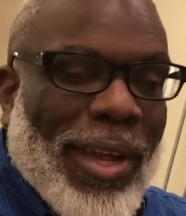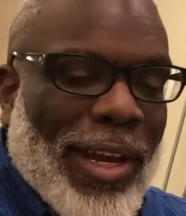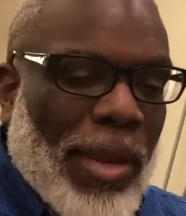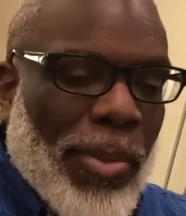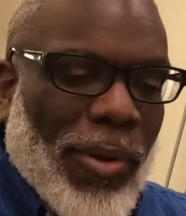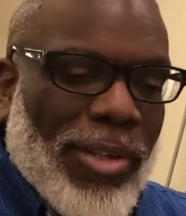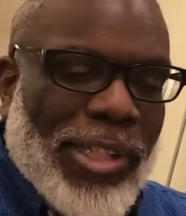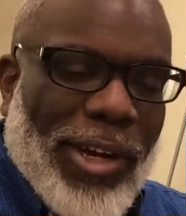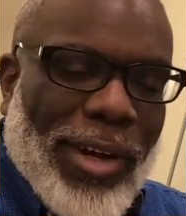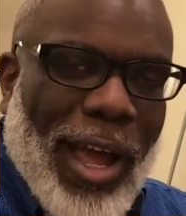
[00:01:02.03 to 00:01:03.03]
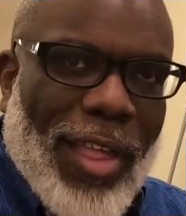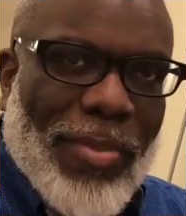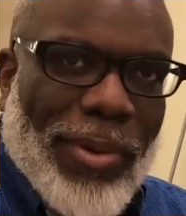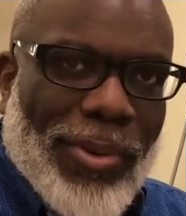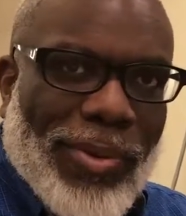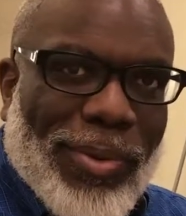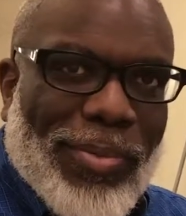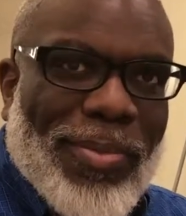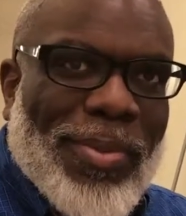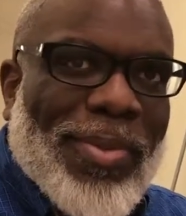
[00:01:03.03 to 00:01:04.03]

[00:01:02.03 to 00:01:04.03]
And they both shared a hospital room.